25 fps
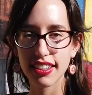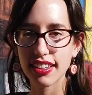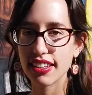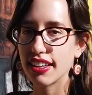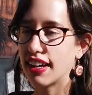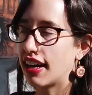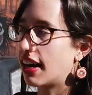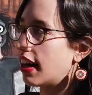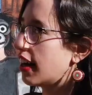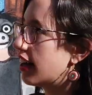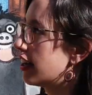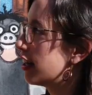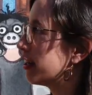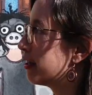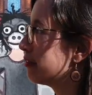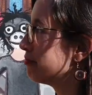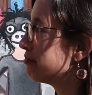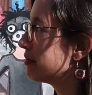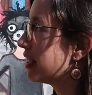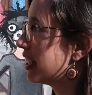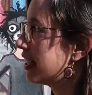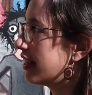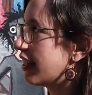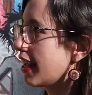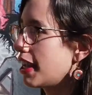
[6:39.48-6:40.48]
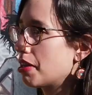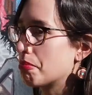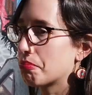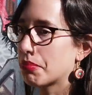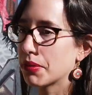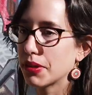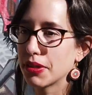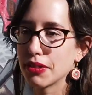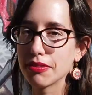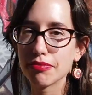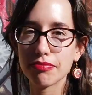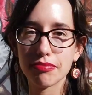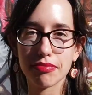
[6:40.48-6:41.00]
um, in
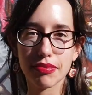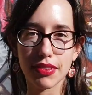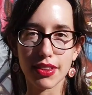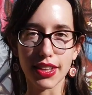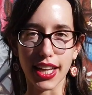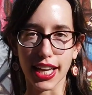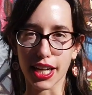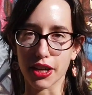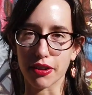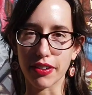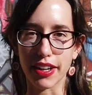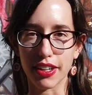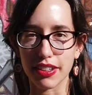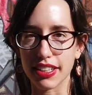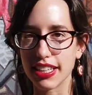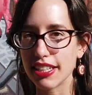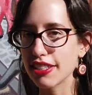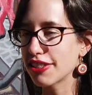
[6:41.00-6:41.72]
April, like around